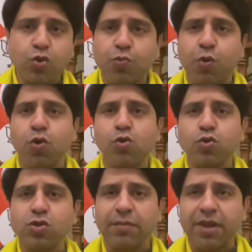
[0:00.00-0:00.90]
who spoke
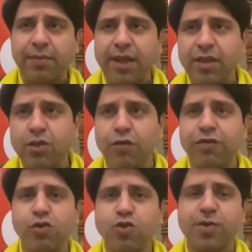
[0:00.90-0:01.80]
to Sameer Mahindra
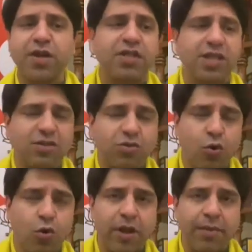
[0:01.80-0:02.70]
of Indo Spirits and
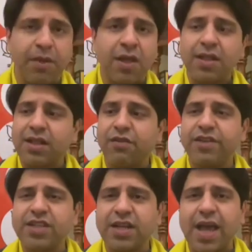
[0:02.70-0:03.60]
told him that
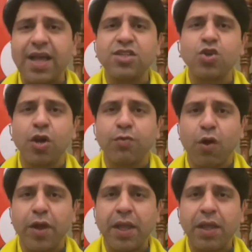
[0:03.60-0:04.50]
Vijay Nayar is your
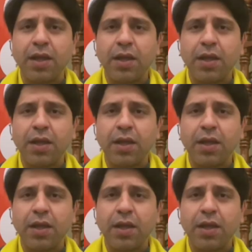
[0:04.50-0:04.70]
boy?